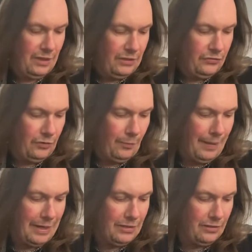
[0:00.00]
So
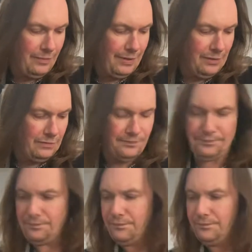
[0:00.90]
back to the middle.
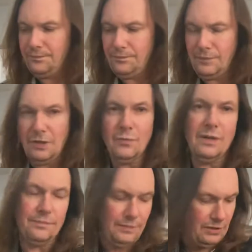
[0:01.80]

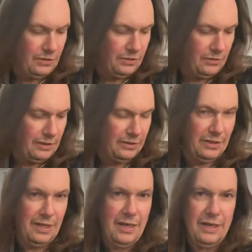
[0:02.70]
Well, let's just do this.
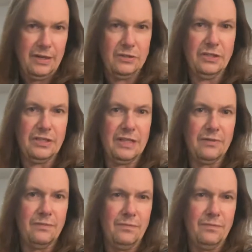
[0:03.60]
Here's this sound.